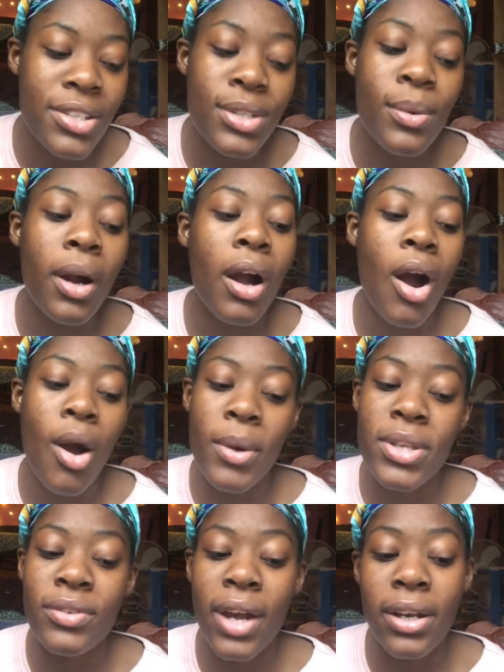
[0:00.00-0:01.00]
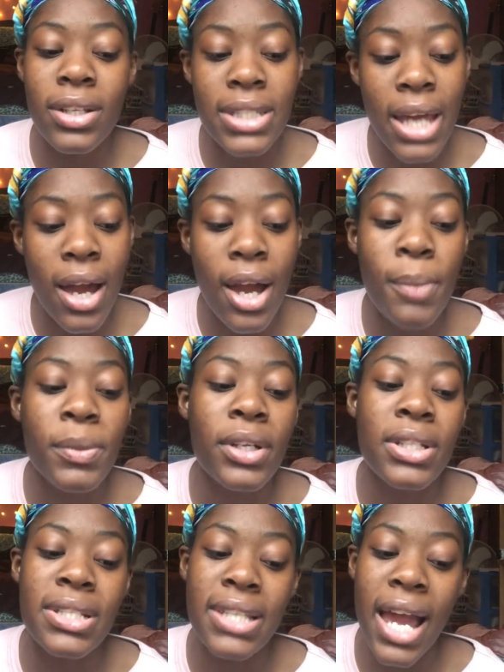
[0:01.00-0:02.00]
You are always right on time. Your
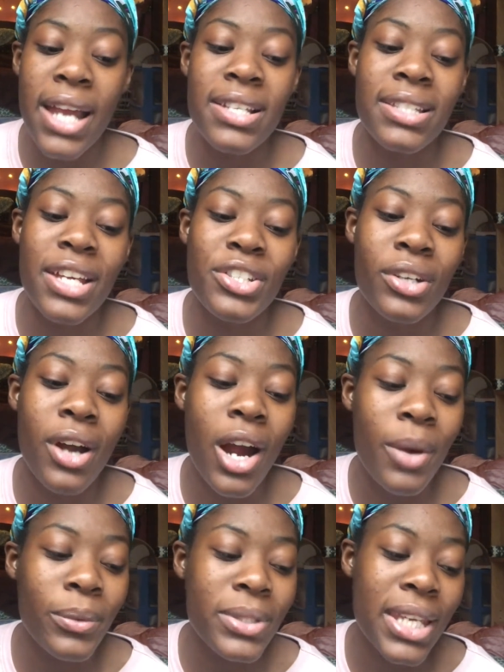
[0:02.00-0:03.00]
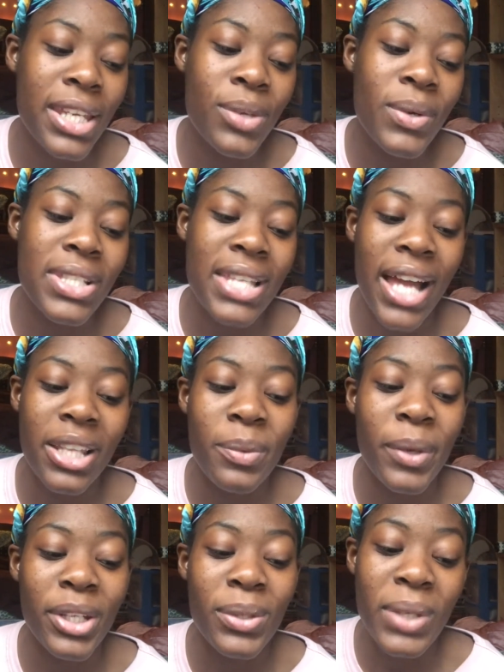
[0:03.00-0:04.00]
desire slash your heart will take you exactly
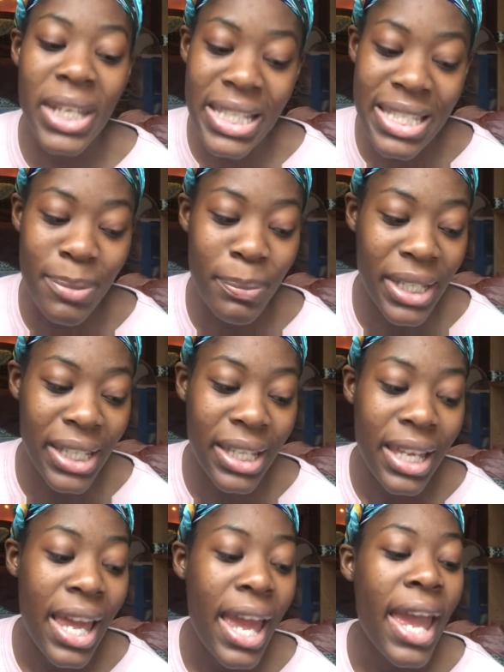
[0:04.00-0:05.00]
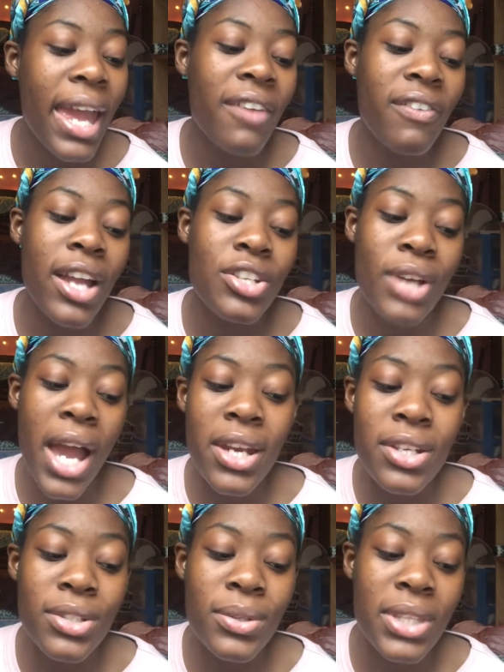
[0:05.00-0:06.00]
where you need to be. If I try
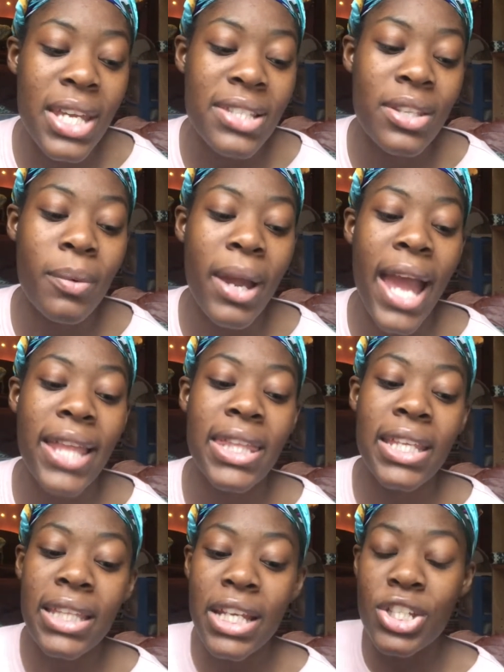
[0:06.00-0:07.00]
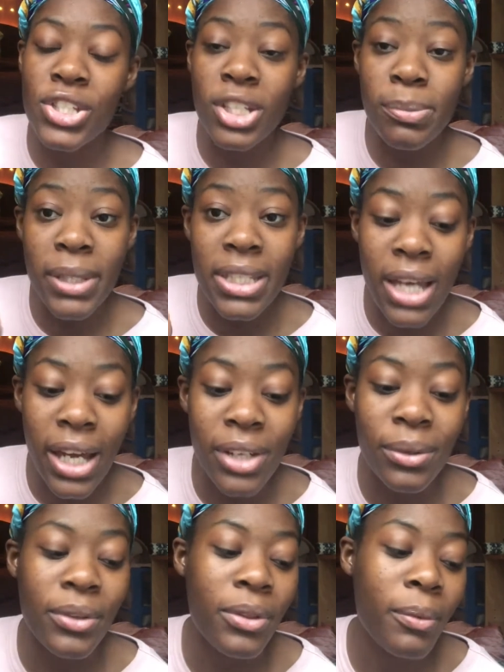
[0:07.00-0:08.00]
to do things the way I think they should be done
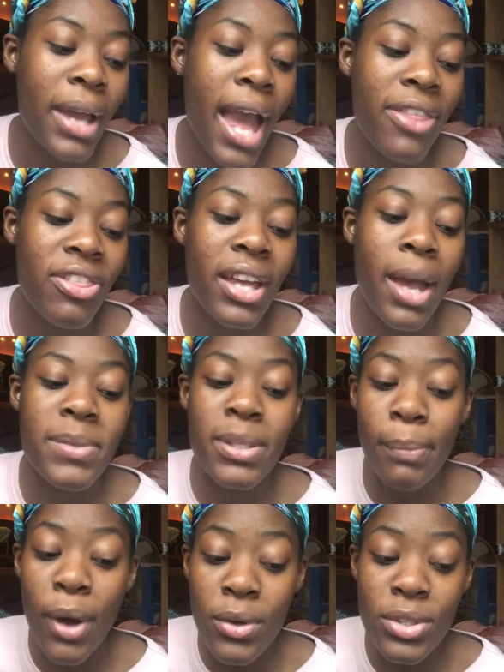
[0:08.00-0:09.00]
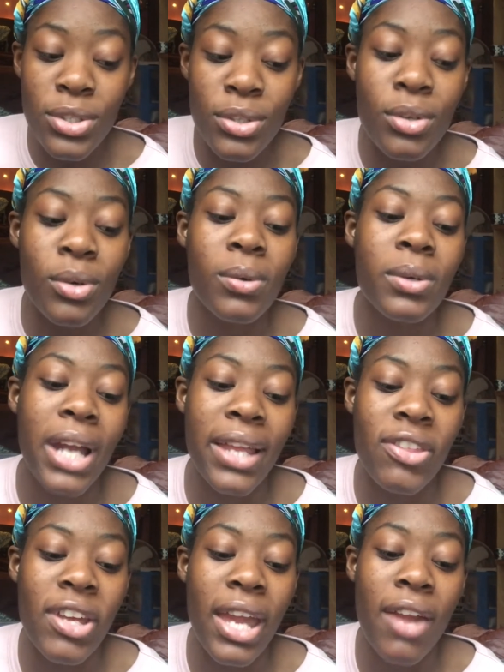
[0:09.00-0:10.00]
or the way I think I'm supposed to or what I
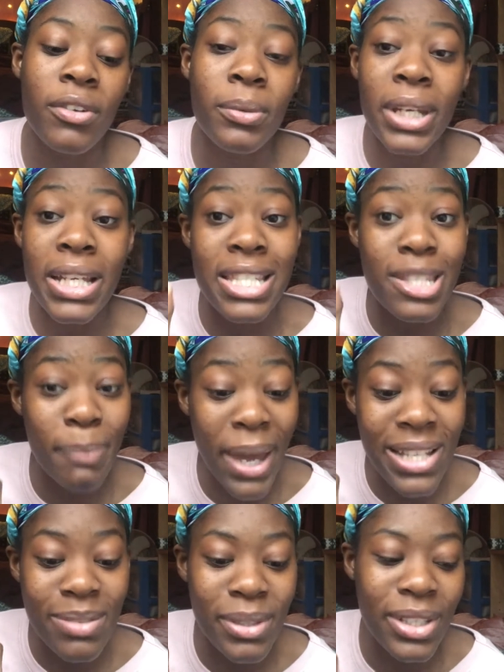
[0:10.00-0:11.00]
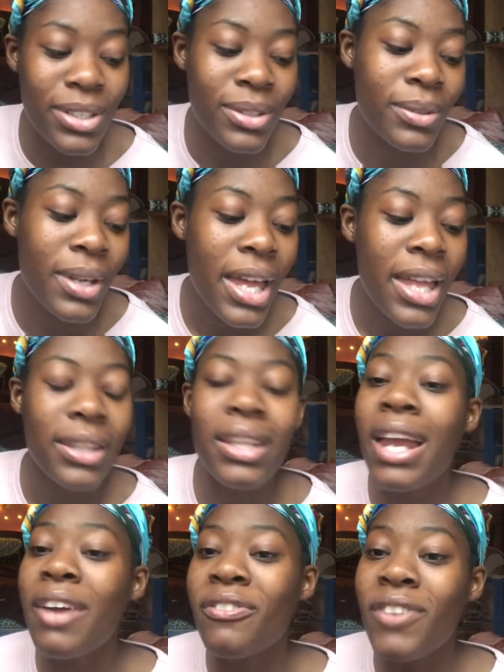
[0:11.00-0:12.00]
think everyone expects me to do,
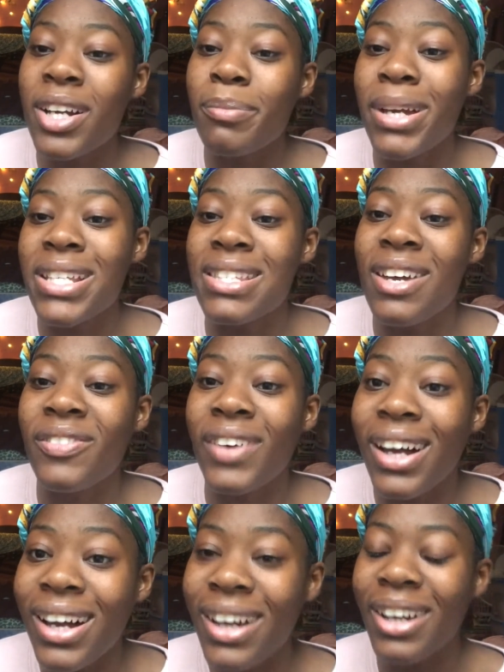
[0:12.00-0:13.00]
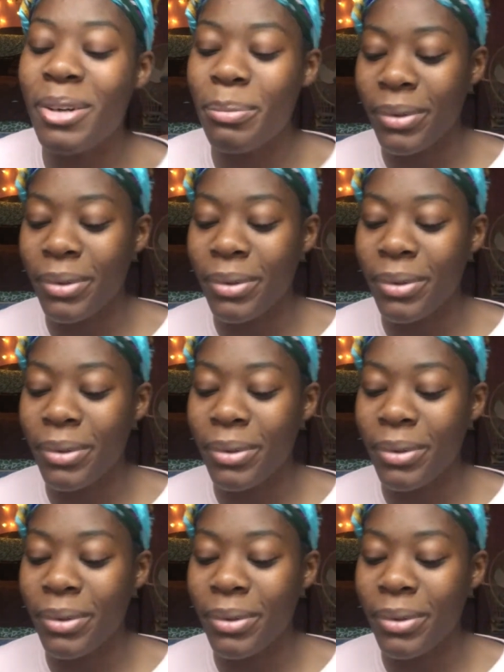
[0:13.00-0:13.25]
then I fuck myself up.